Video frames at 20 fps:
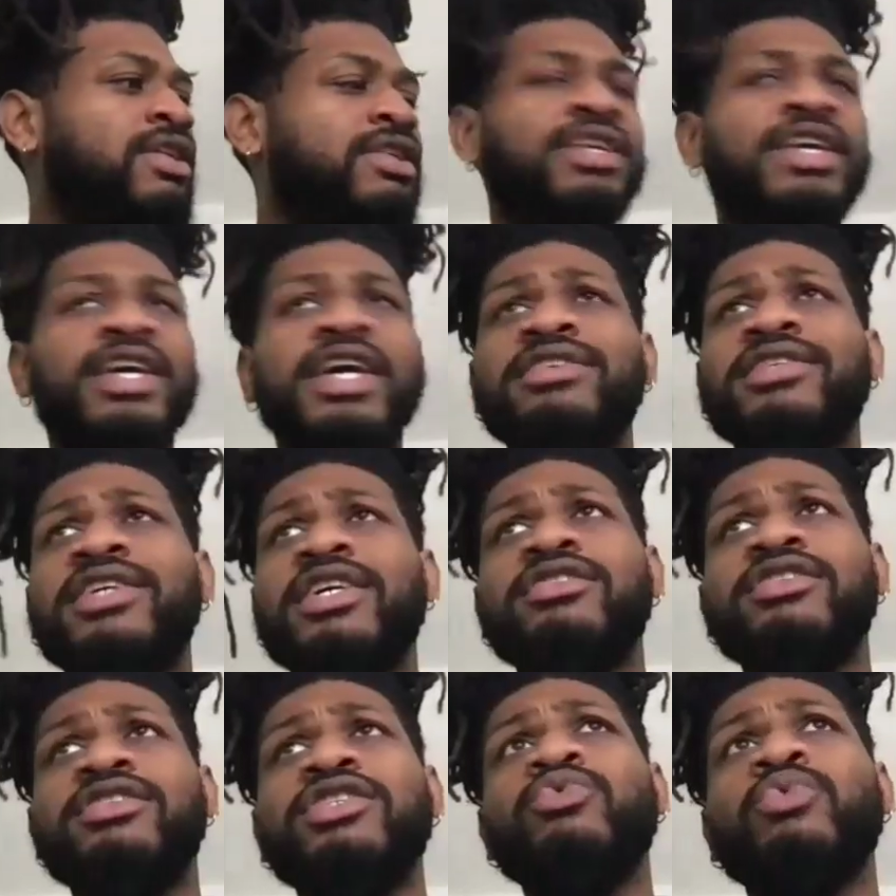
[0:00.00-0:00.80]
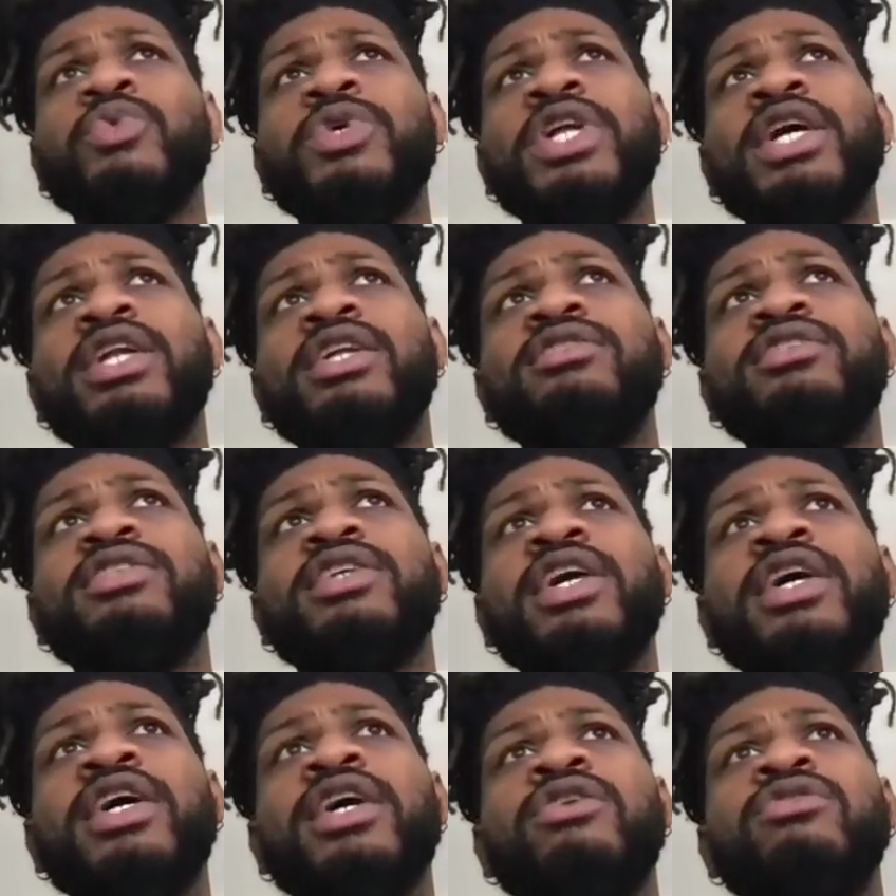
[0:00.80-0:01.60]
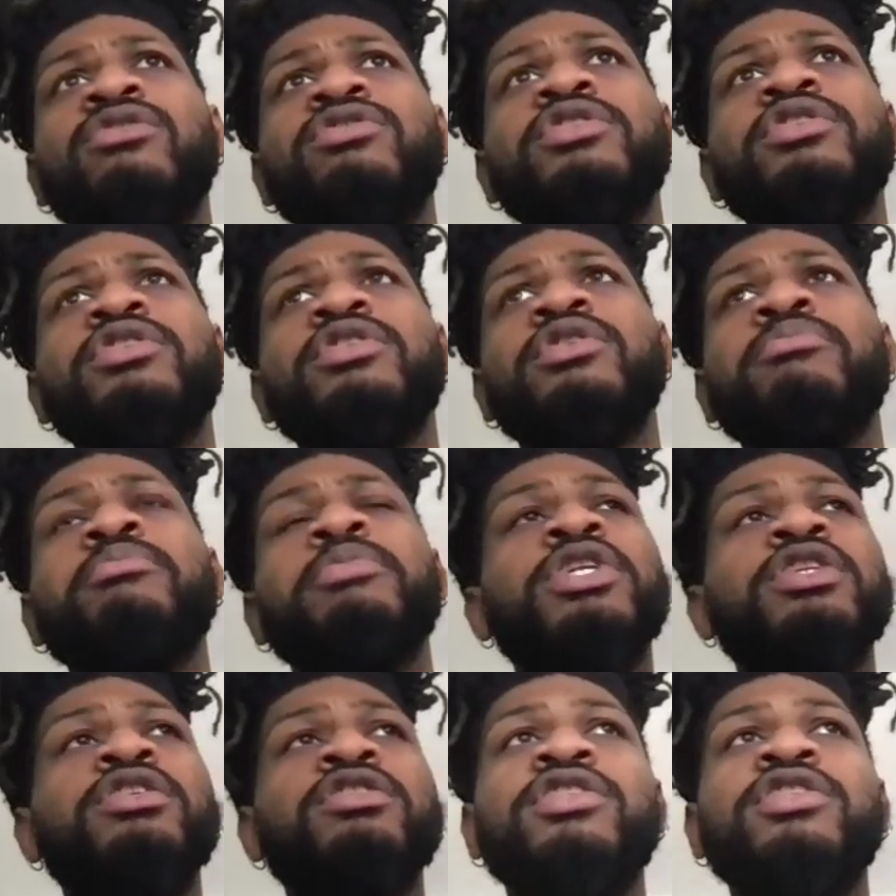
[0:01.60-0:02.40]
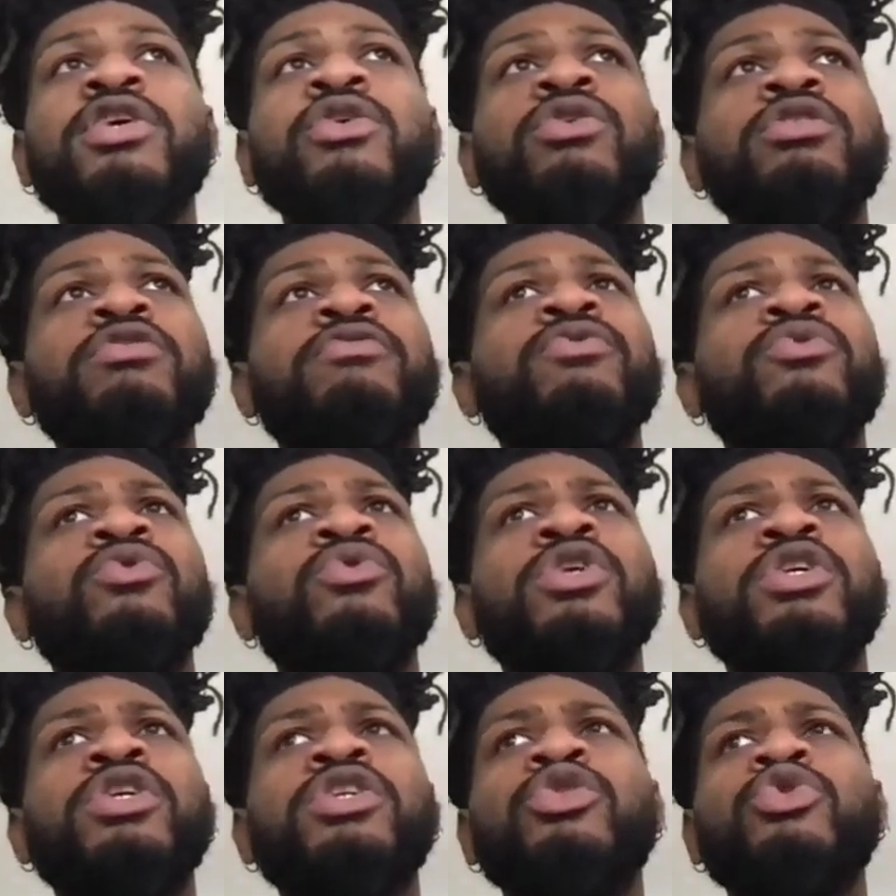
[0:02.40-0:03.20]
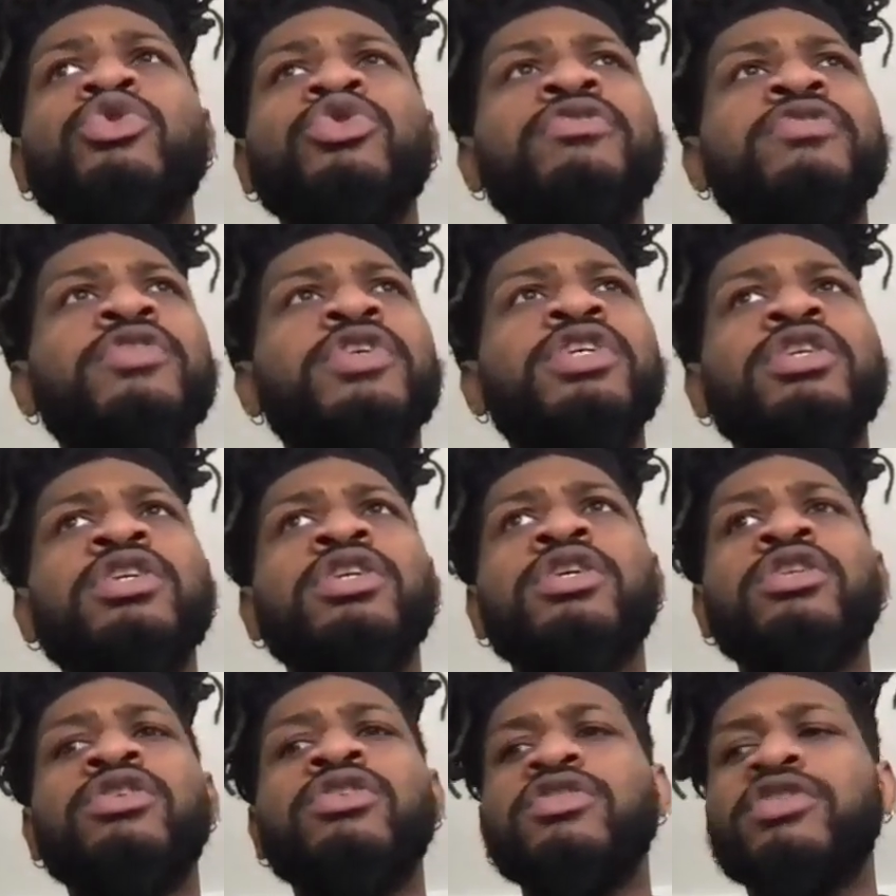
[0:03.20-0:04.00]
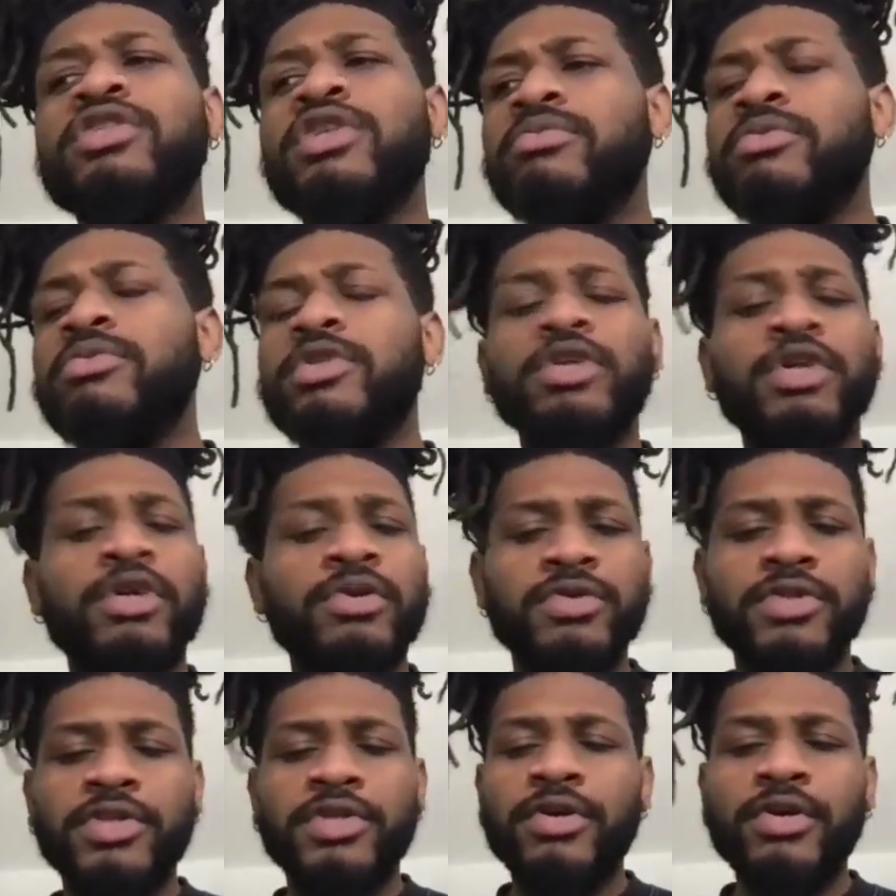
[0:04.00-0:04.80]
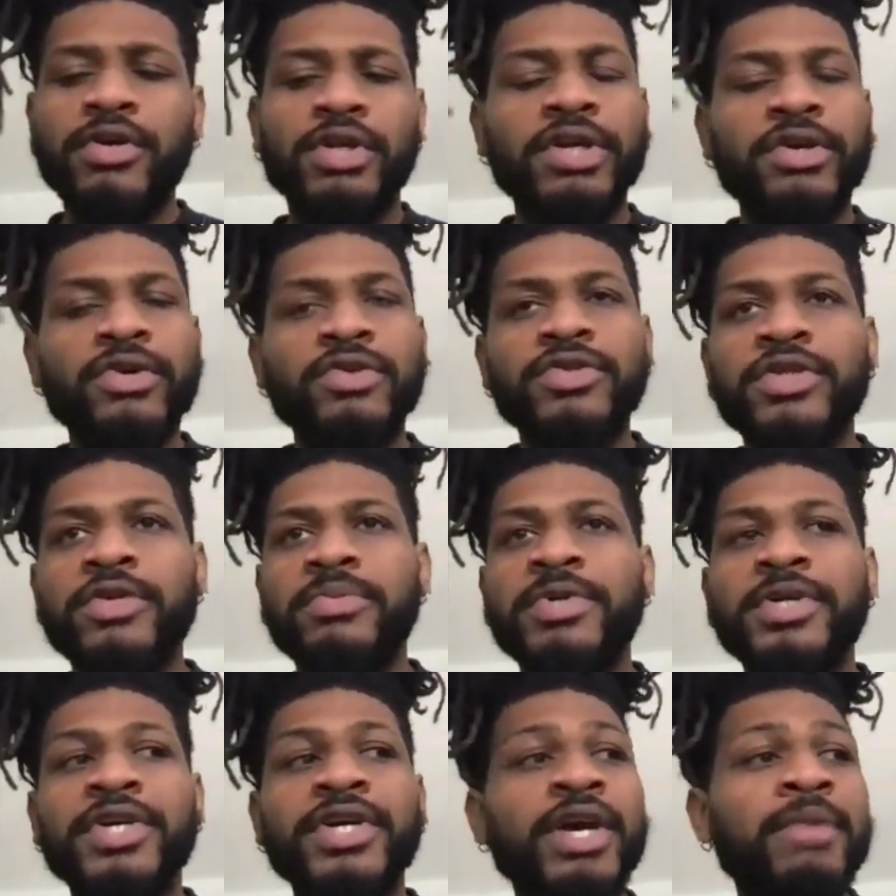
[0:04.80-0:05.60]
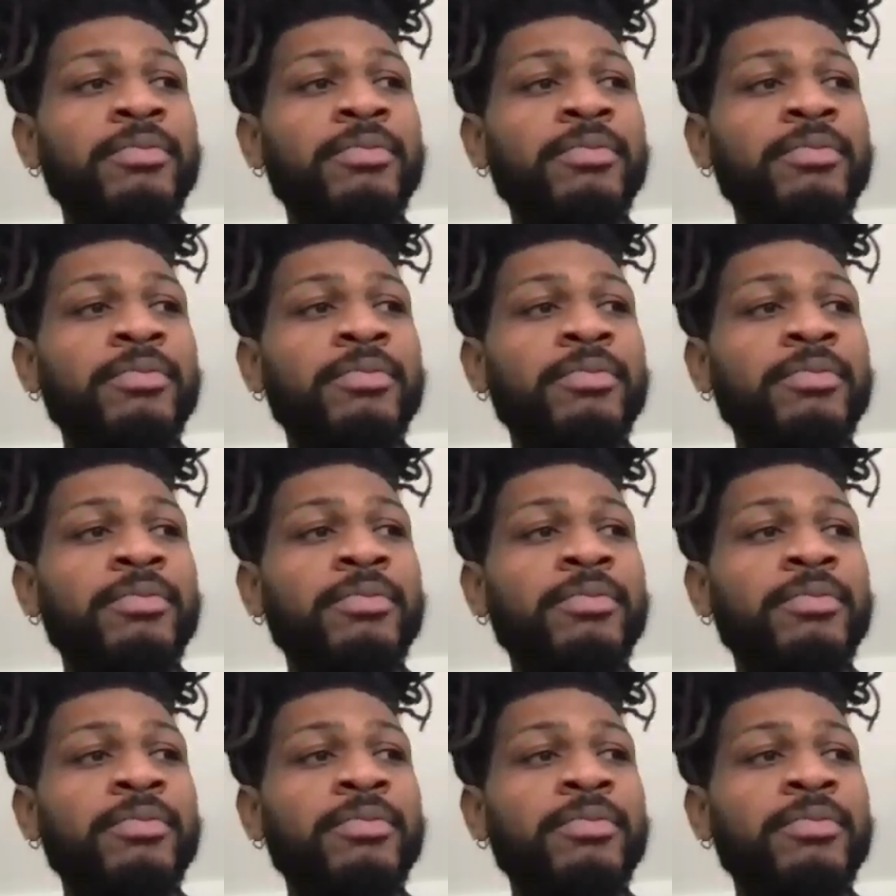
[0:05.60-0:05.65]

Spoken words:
KJ just went out of town to Minnesota for a thrift con or something to go sell clothes up there.